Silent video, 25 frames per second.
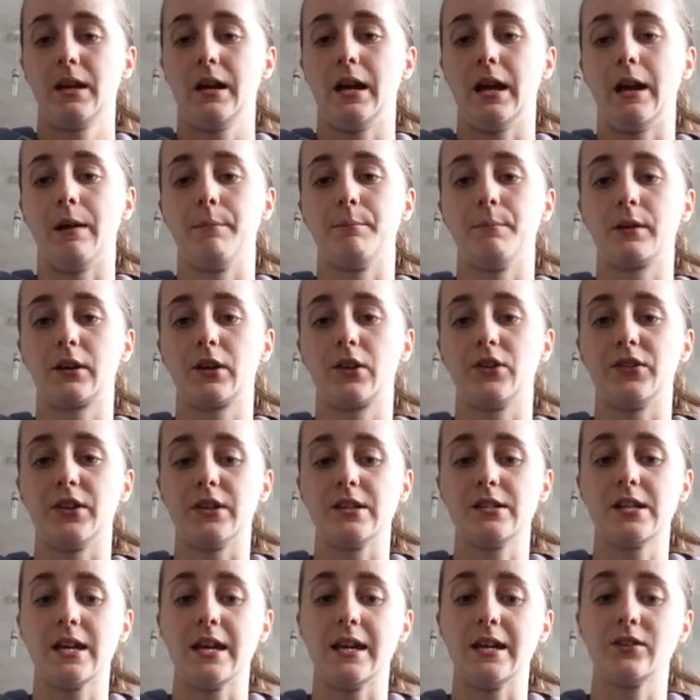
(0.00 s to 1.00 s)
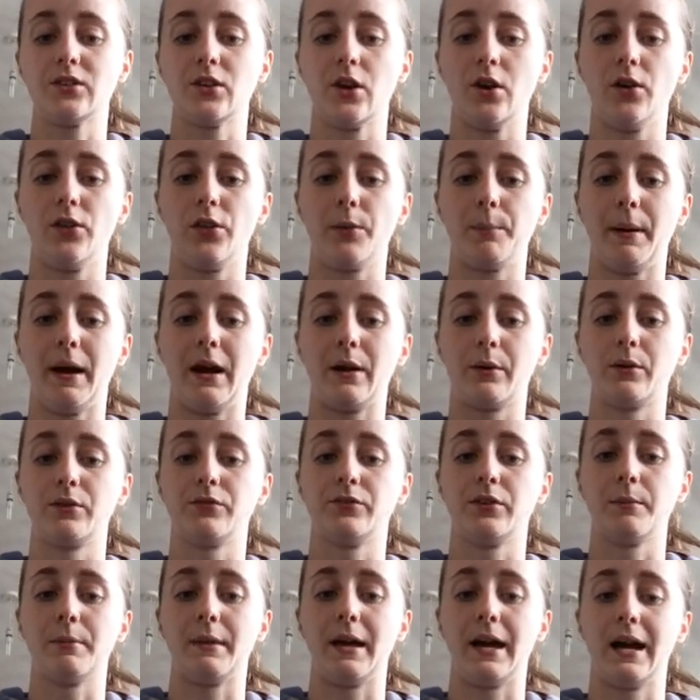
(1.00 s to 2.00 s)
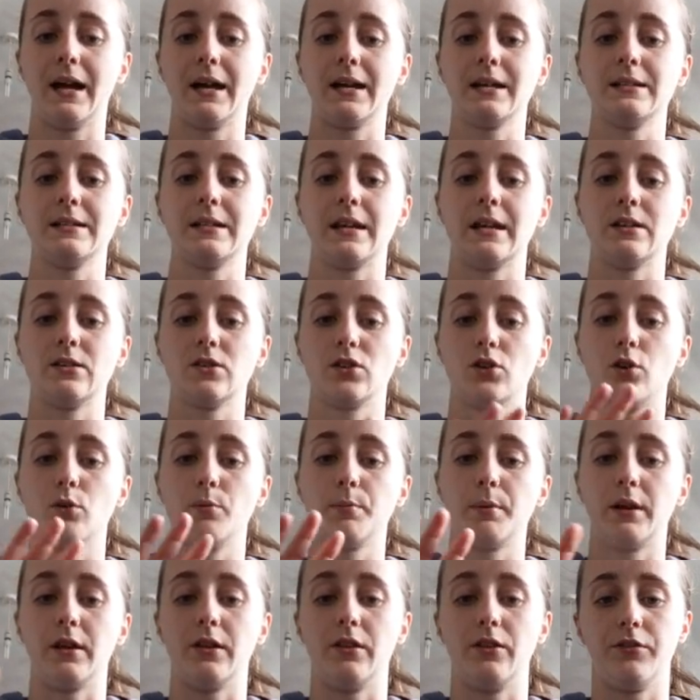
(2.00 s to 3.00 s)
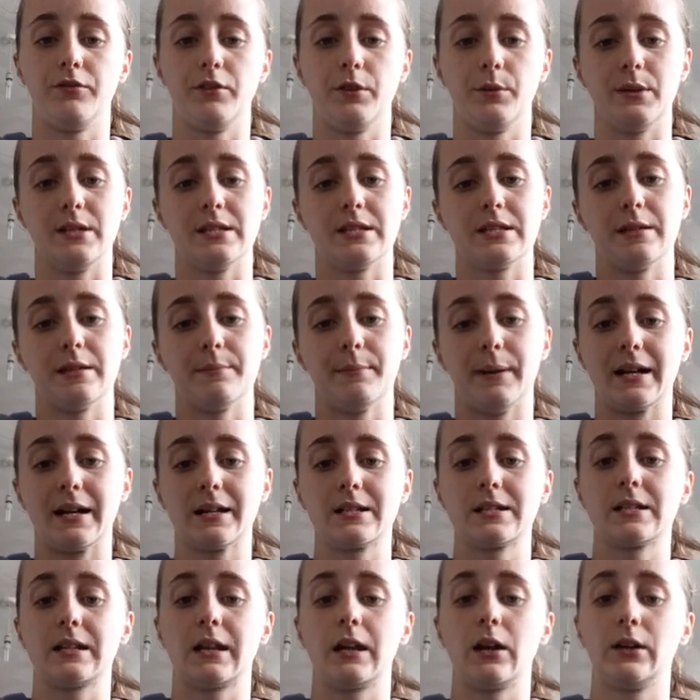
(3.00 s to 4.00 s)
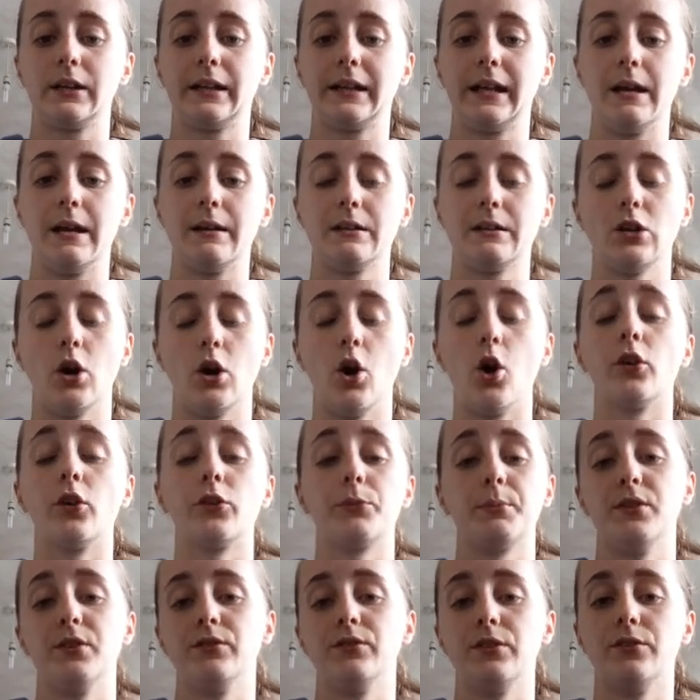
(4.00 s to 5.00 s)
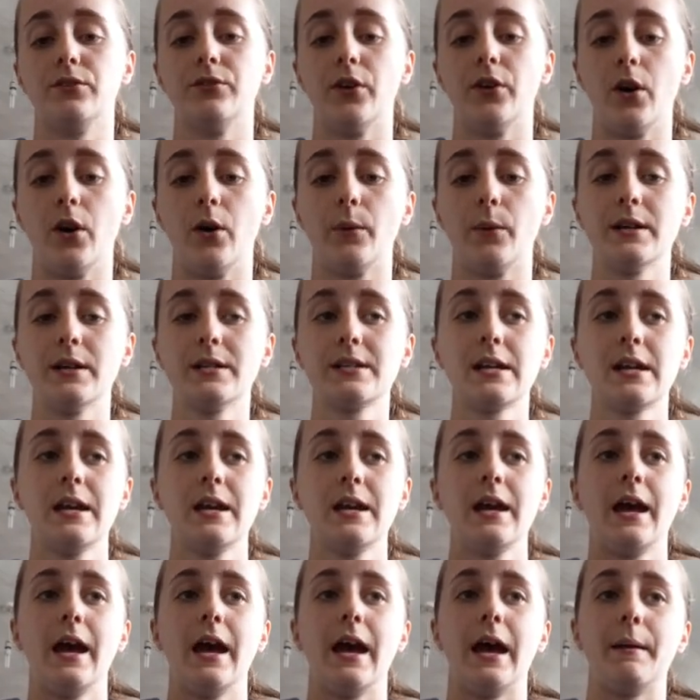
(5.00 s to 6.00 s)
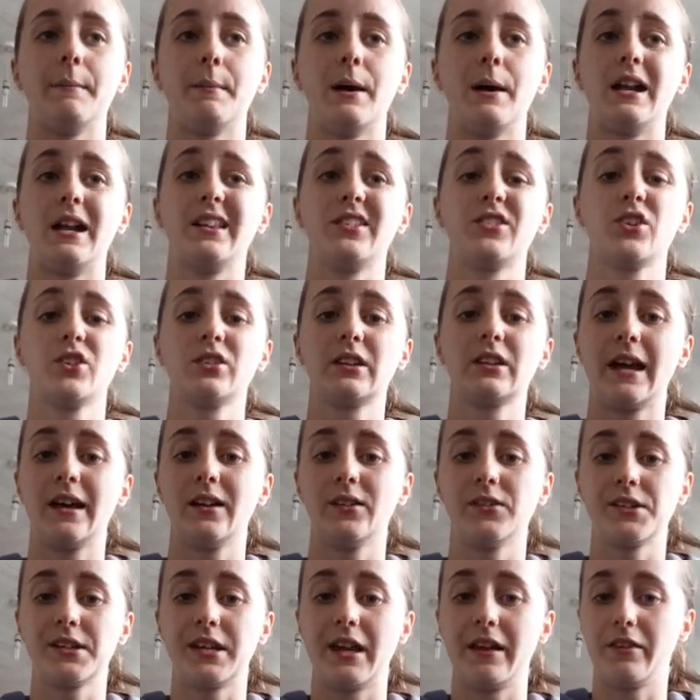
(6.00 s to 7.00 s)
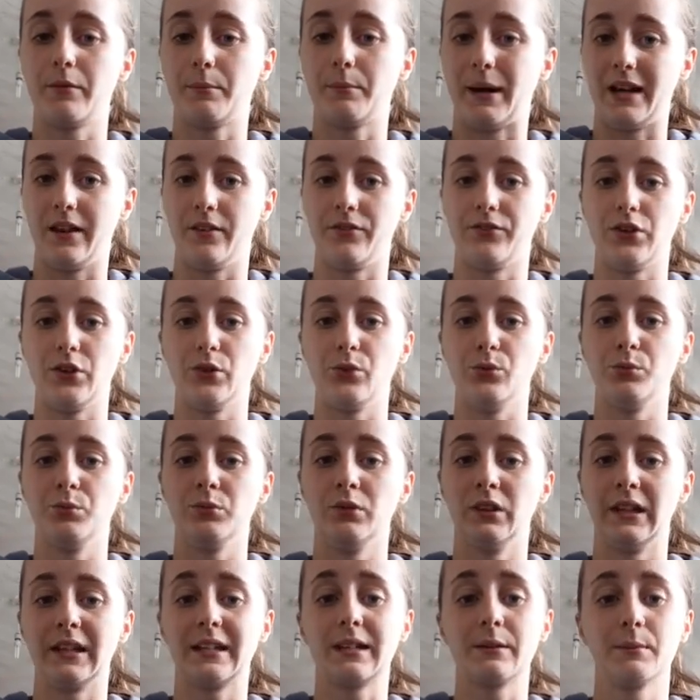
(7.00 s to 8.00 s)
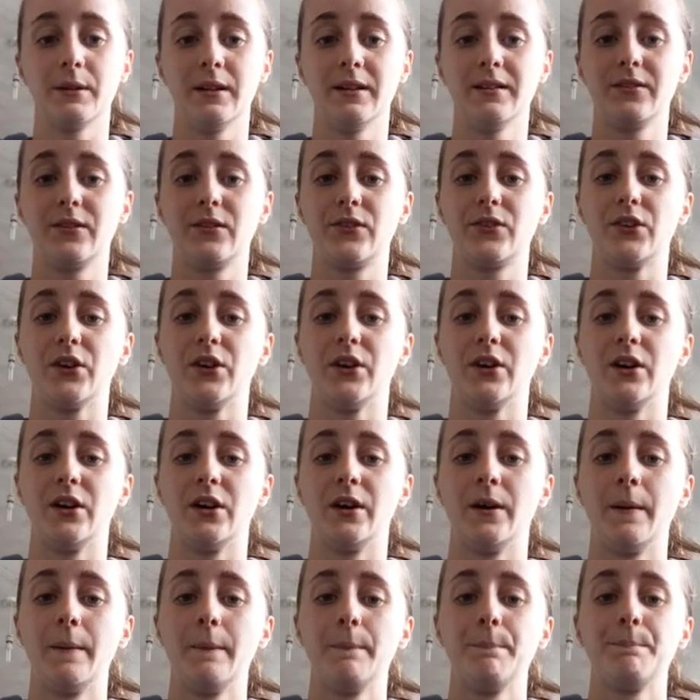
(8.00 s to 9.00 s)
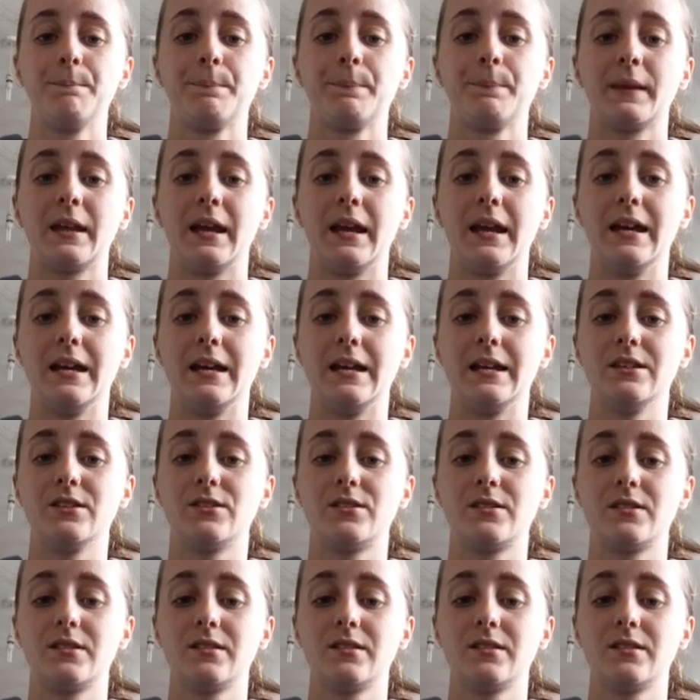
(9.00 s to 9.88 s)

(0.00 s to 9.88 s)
because it takes all the power from the hind end up and through into the back to get your horse moving forward, and it's only held together by a few ligaments, so it's